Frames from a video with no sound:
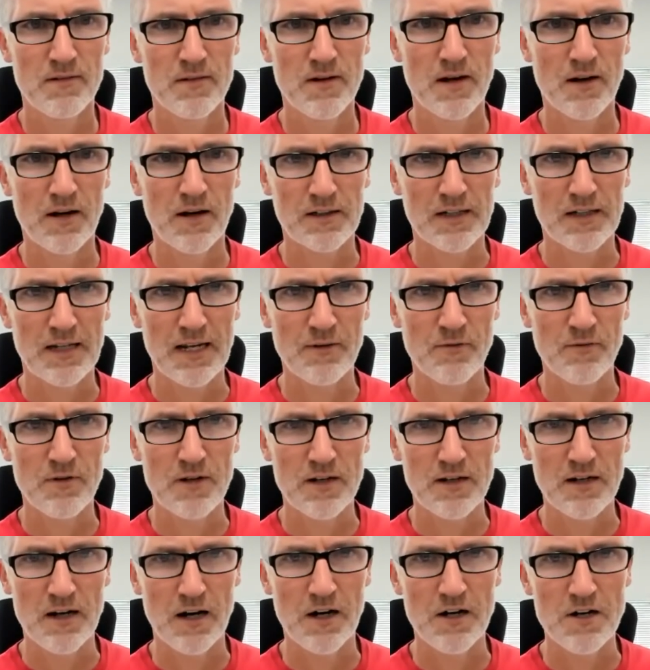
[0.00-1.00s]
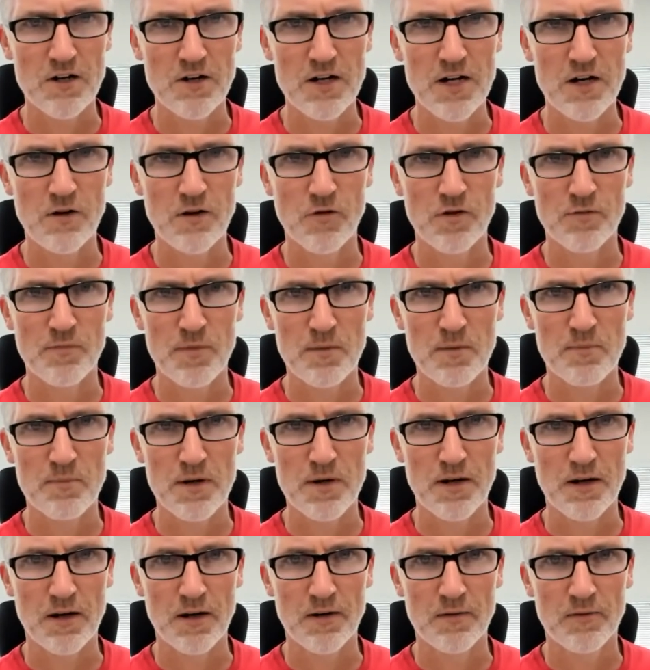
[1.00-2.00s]
All right. Can we? Are you here with me,
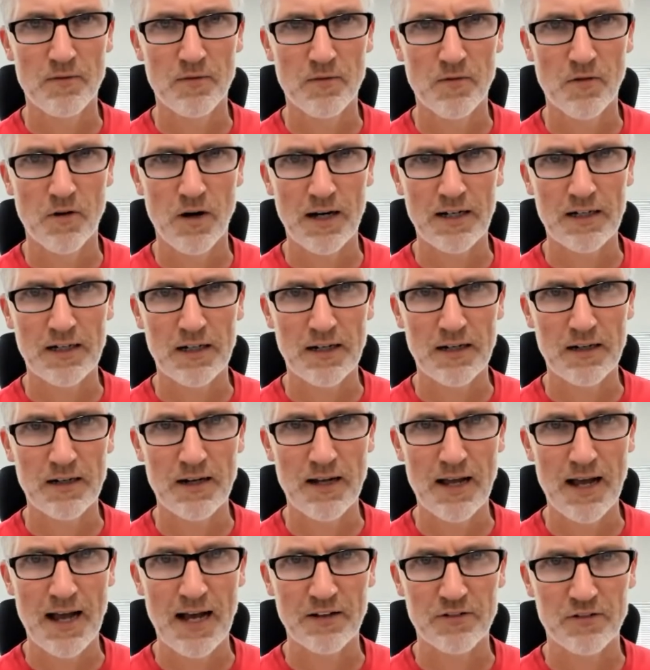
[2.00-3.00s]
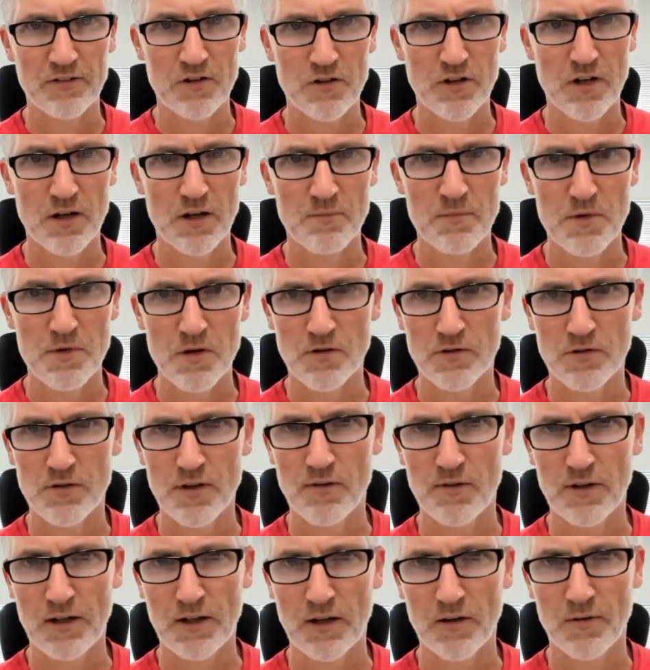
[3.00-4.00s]
Peter? Or I can ask you to unmute.
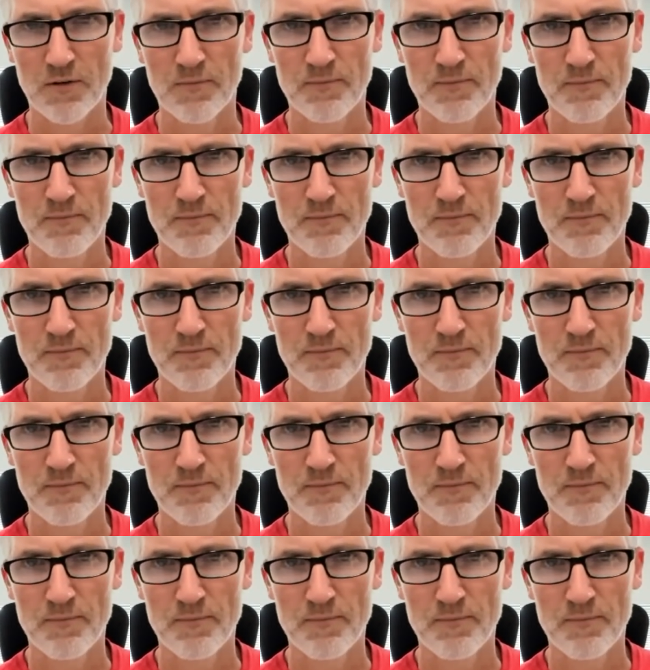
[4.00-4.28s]
There we go.